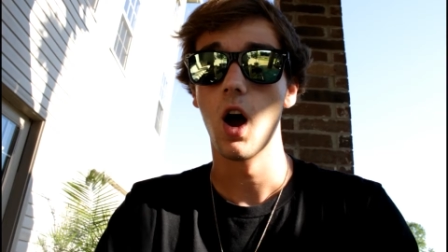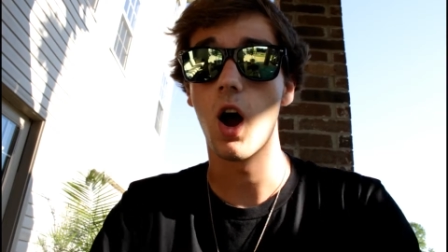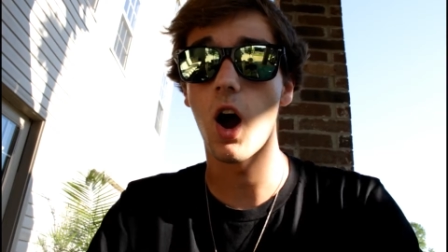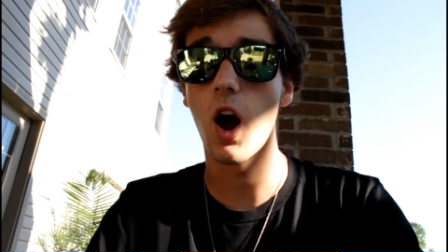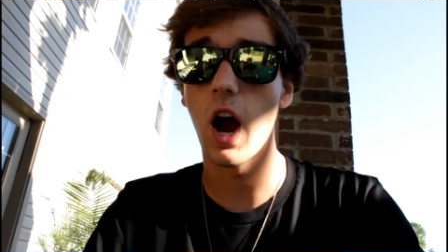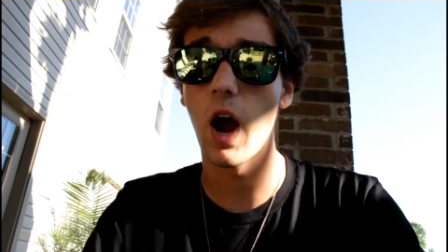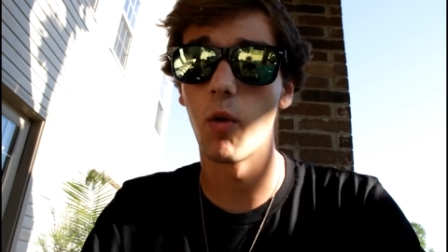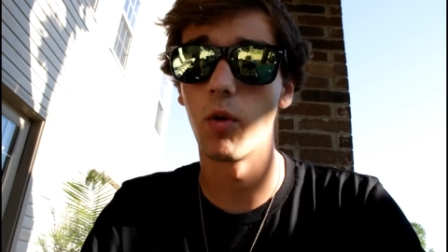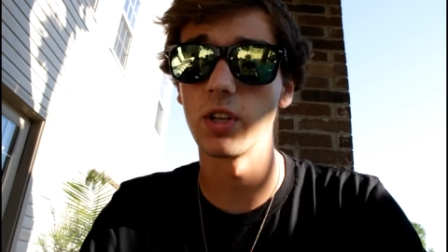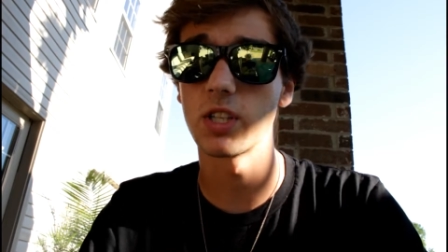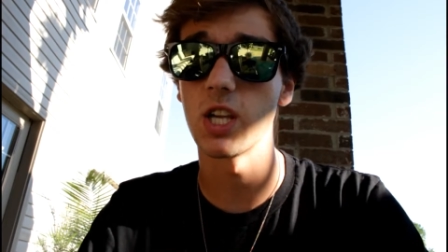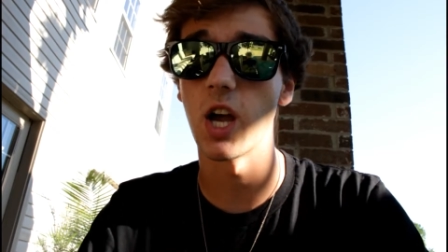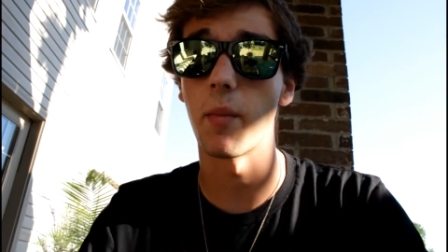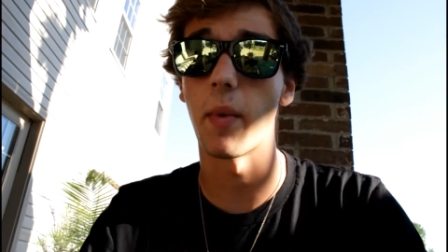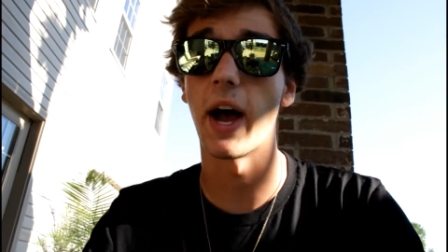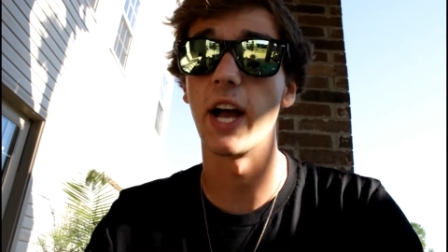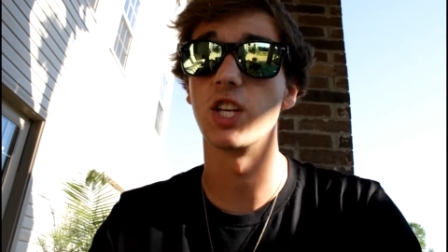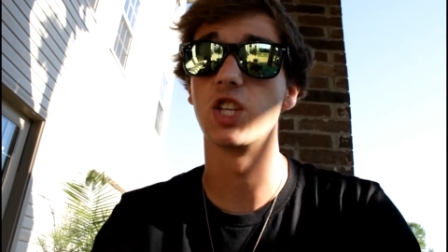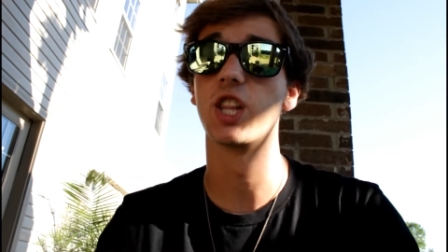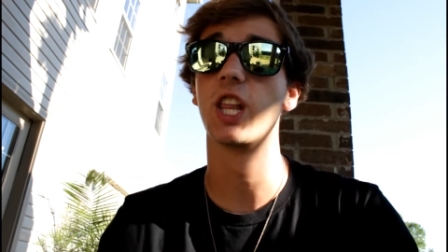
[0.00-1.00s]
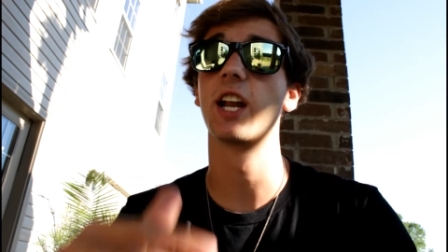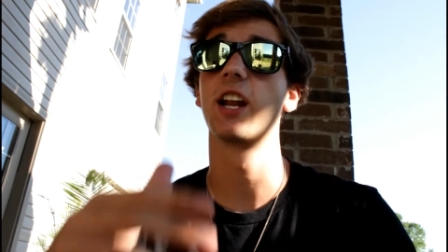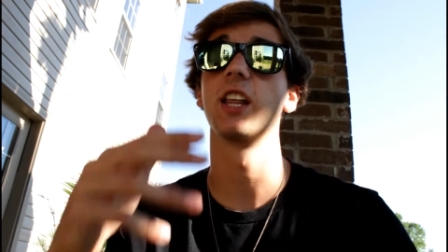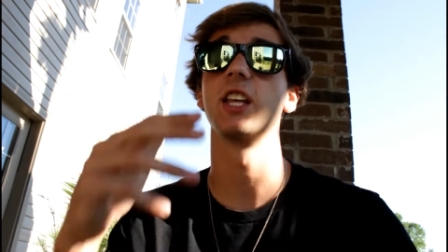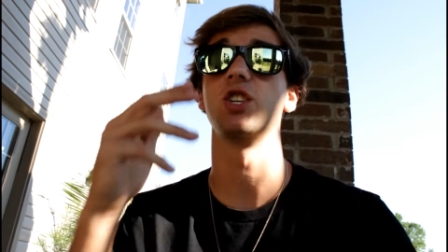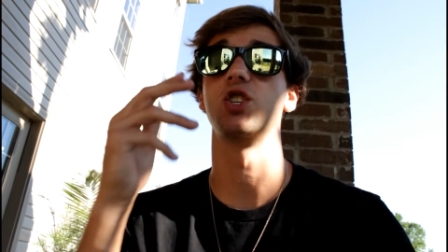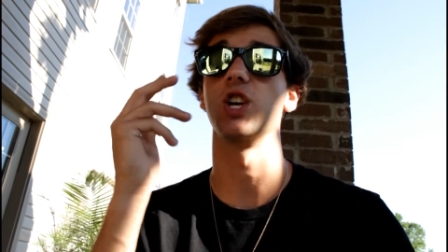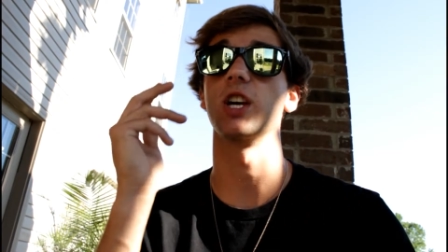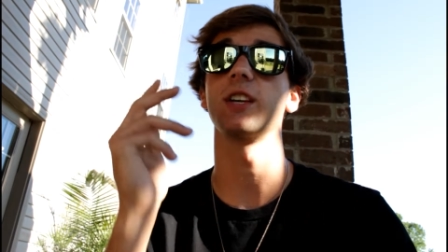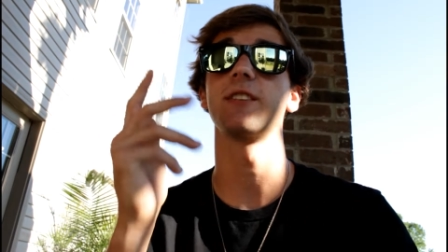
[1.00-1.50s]
Alright, what's up? I literally
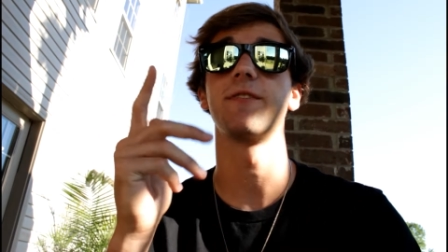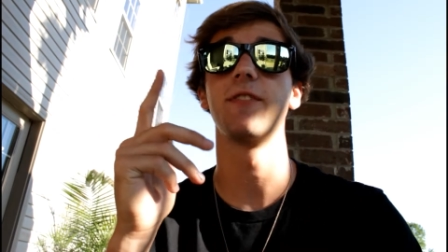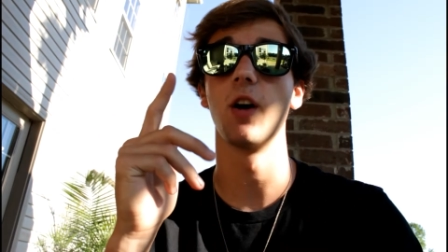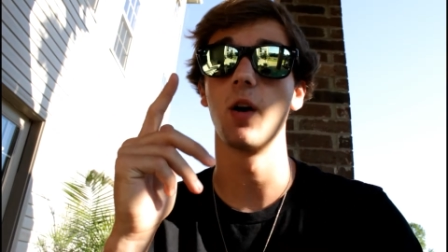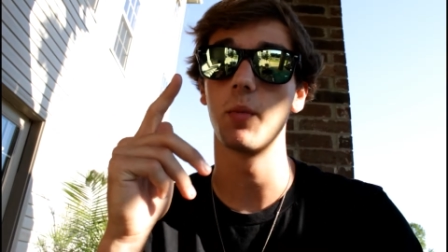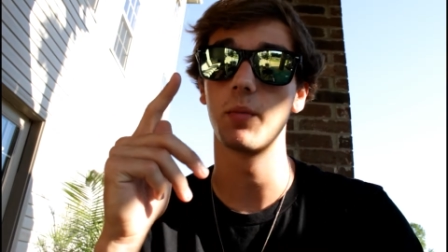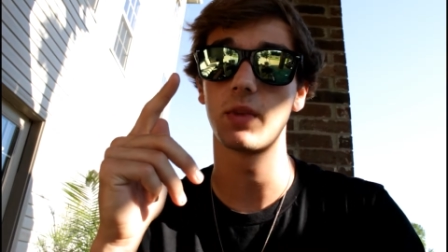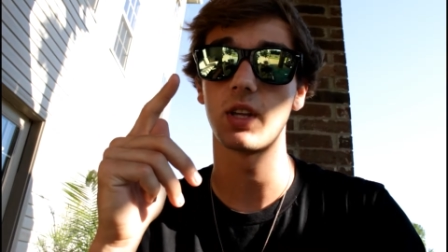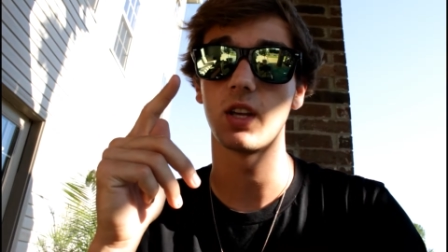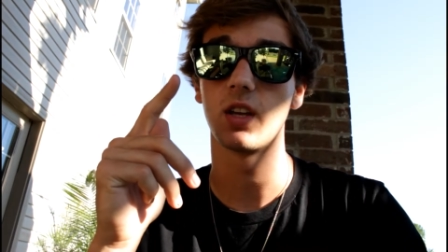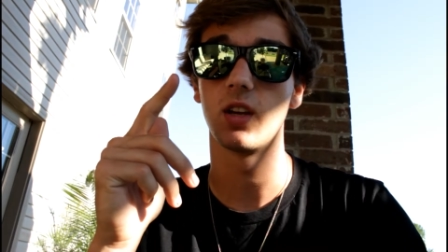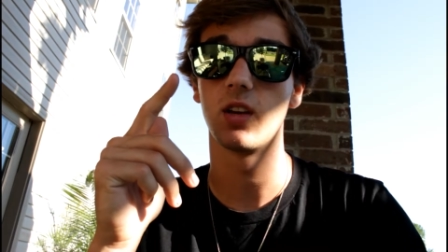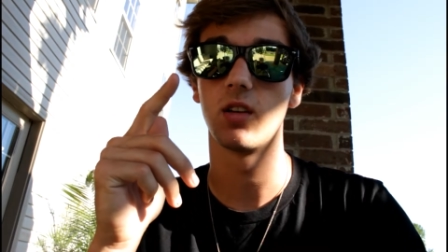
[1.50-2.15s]
just filmed...